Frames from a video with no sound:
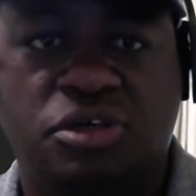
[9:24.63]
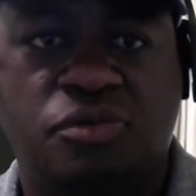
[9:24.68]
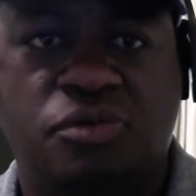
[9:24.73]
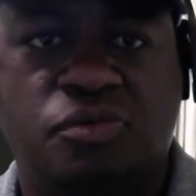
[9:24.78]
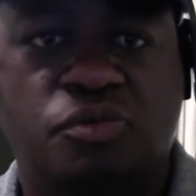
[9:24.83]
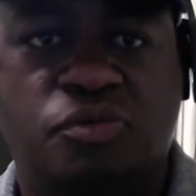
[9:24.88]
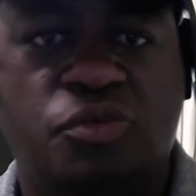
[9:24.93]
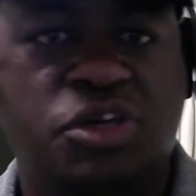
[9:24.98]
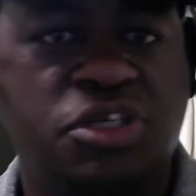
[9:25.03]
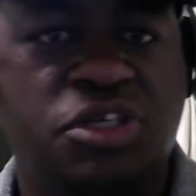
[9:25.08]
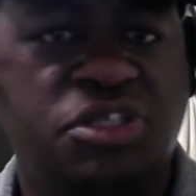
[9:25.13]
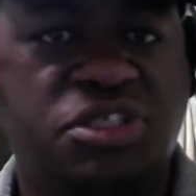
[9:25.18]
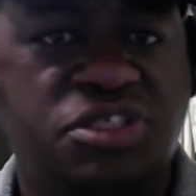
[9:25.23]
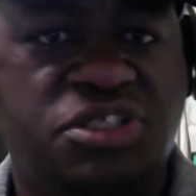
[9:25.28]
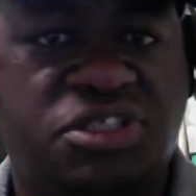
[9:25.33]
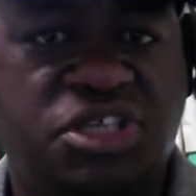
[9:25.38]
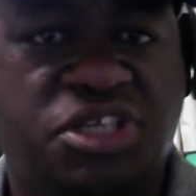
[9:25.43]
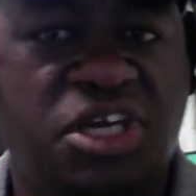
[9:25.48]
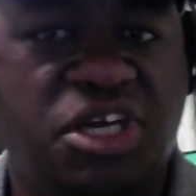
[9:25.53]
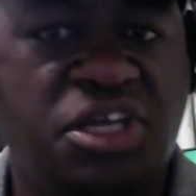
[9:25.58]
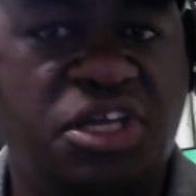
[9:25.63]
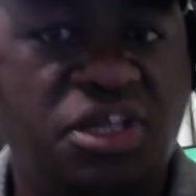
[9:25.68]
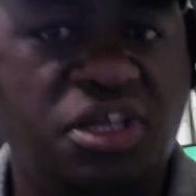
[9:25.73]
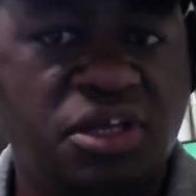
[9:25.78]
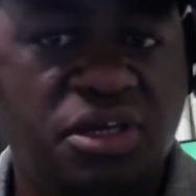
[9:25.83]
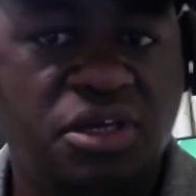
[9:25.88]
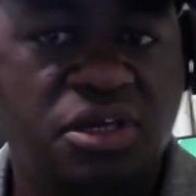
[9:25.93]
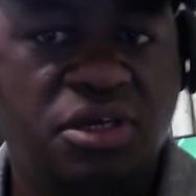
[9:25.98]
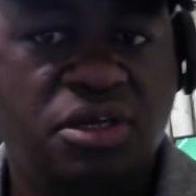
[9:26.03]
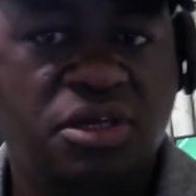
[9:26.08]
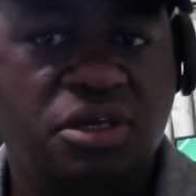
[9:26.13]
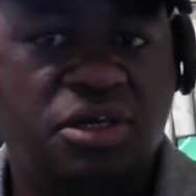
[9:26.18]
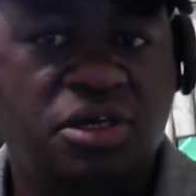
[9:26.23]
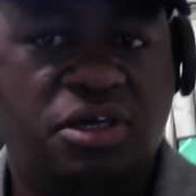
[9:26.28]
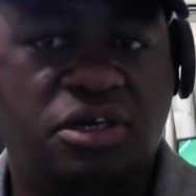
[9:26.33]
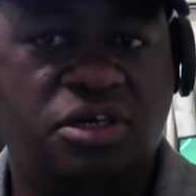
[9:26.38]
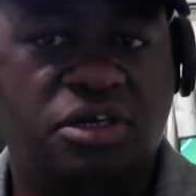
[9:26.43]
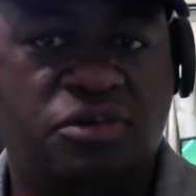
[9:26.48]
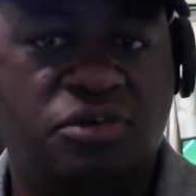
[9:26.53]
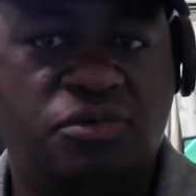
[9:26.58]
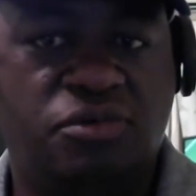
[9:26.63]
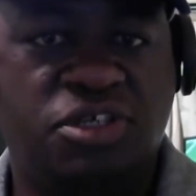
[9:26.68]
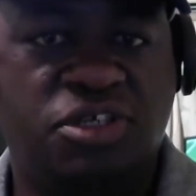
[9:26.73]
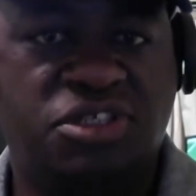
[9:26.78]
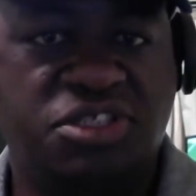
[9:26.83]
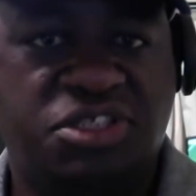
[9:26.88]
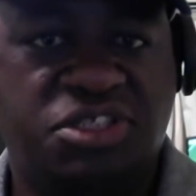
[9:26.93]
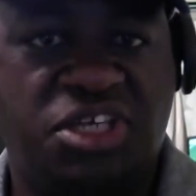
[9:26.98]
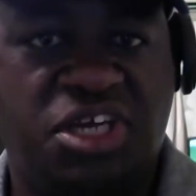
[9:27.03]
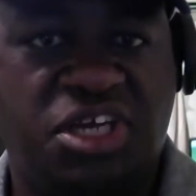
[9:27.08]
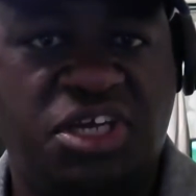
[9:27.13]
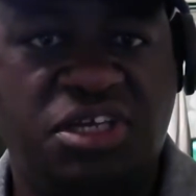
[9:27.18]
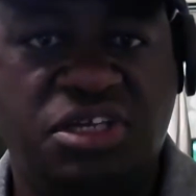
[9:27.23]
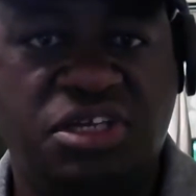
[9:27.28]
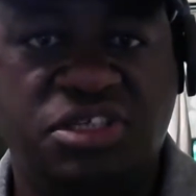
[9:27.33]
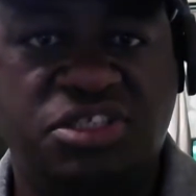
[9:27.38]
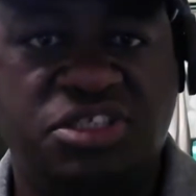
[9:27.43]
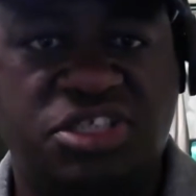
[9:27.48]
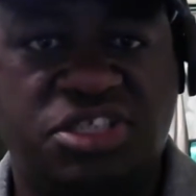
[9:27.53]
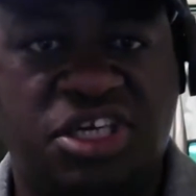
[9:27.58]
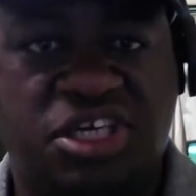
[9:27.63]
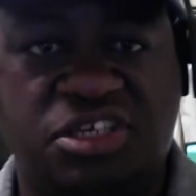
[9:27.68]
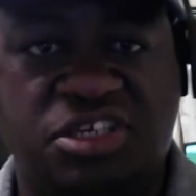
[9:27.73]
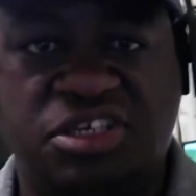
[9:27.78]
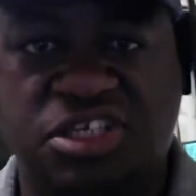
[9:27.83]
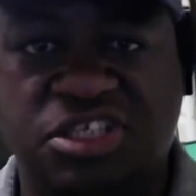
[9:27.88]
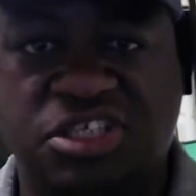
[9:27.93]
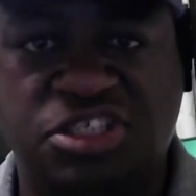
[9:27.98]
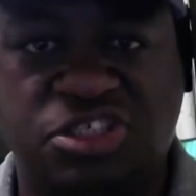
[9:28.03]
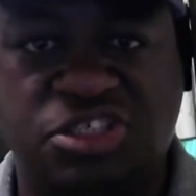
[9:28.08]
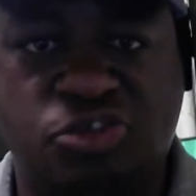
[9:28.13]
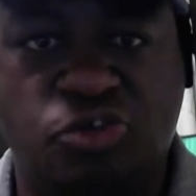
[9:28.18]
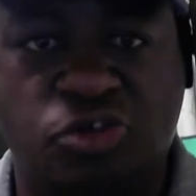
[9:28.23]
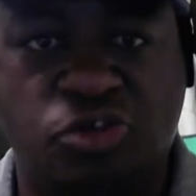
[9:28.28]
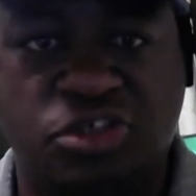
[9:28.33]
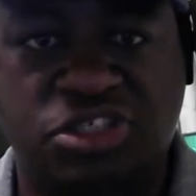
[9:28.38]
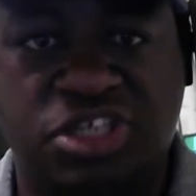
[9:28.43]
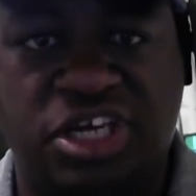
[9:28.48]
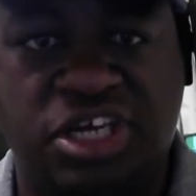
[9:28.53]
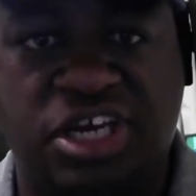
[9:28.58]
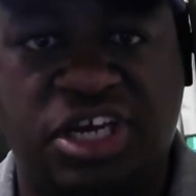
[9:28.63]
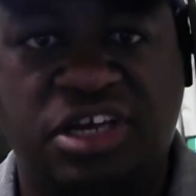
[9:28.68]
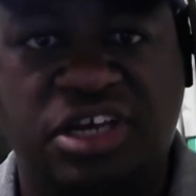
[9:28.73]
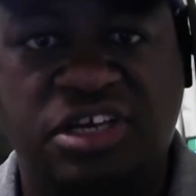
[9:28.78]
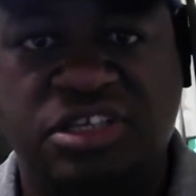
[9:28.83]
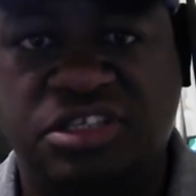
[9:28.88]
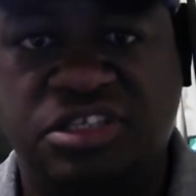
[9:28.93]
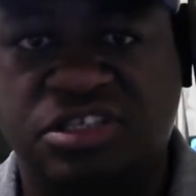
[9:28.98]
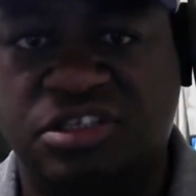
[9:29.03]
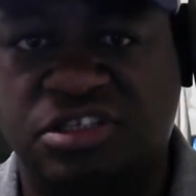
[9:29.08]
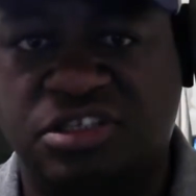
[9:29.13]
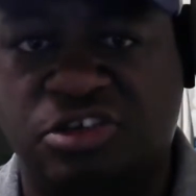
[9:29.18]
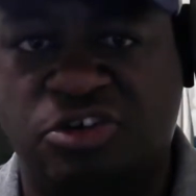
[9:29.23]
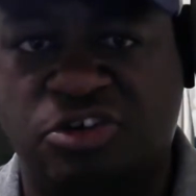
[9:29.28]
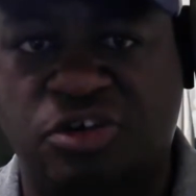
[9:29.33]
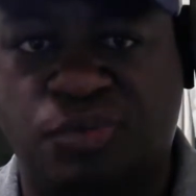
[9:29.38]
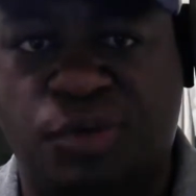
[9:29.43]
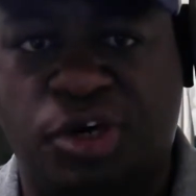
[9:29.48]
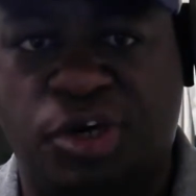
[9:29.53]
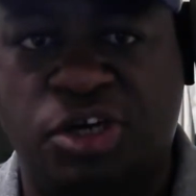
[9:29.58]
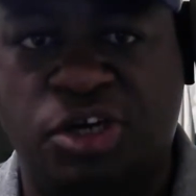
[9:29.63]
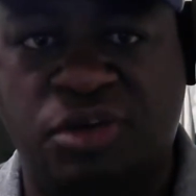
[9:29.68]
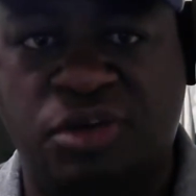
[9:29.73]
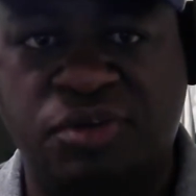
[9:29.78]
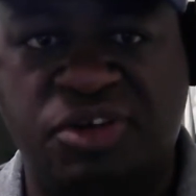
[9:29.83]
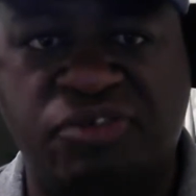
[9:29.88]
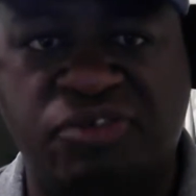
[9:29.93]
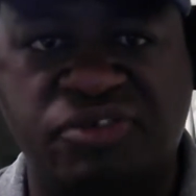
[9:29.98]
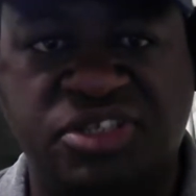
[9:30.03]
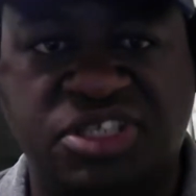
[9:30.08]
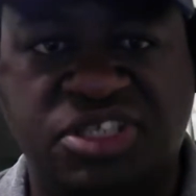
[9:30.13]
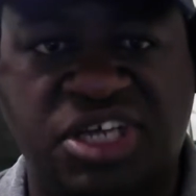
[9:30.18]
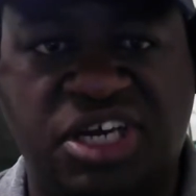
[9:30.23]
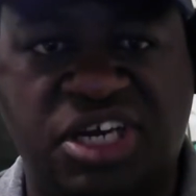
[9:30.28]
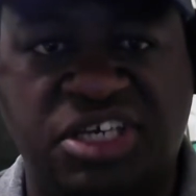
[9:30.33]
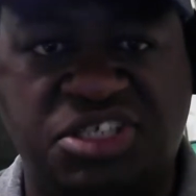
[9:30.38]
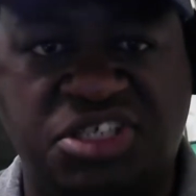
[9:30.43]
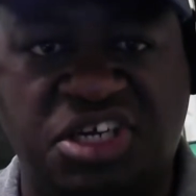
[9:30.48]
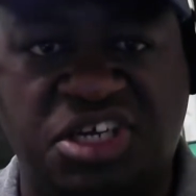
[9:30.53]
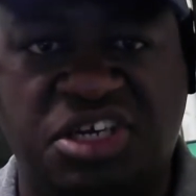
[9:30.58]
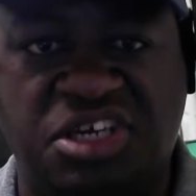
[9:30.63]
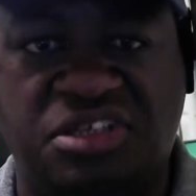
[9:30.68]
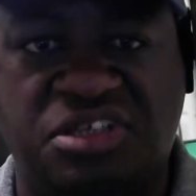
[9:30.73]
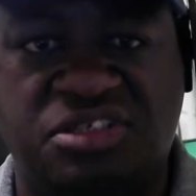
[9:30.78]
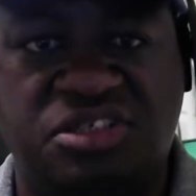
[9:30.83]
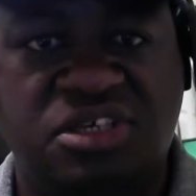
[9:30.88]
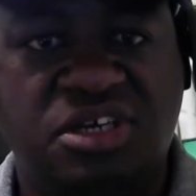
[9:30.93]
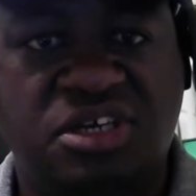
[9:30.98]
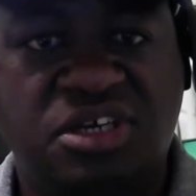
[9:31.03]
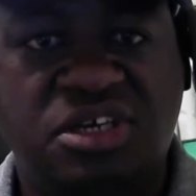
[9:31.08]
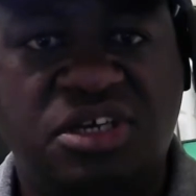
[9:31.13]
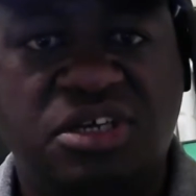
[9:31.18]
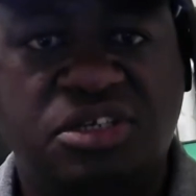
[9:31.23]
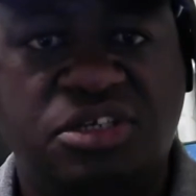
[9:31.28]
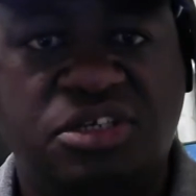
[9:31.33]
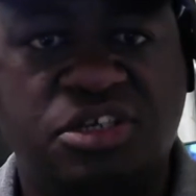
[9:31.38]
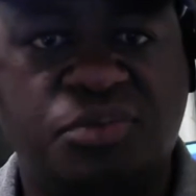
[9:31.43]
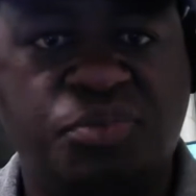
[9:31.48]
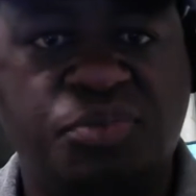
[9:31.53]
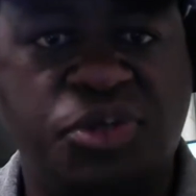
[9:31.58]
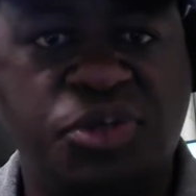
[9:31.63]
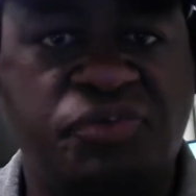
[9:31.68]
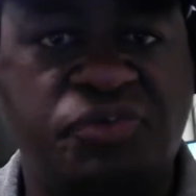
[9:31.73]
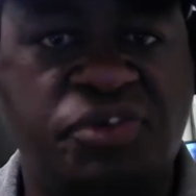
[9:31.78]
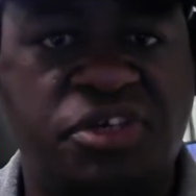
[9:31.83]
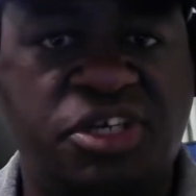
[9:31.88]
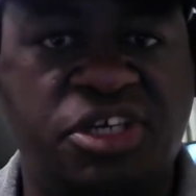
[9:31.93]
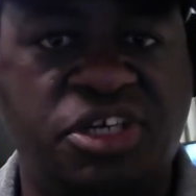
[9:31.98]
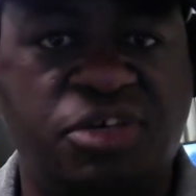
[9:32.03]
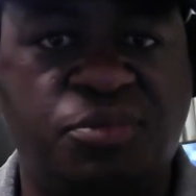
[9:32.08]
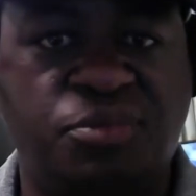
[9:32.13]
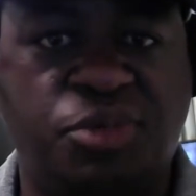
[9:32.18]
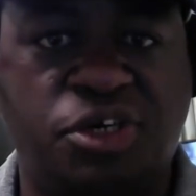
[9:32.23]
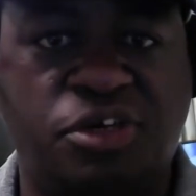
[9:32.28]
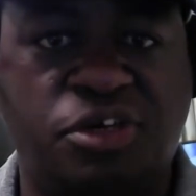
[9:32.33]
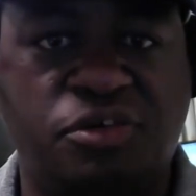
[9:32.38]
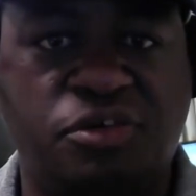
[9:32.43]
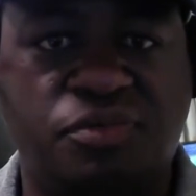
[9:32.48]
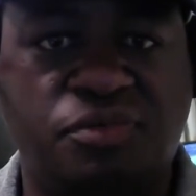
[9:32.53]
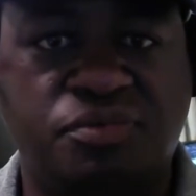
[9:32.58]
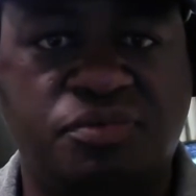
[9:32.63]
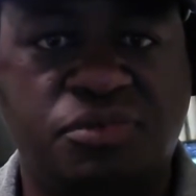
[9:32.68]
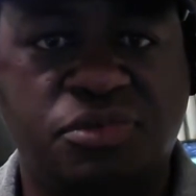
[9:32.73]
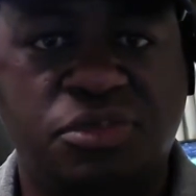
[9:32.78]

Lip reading: One can say he just throwing the ball up, giving this guy a chance to compete for the damn ball.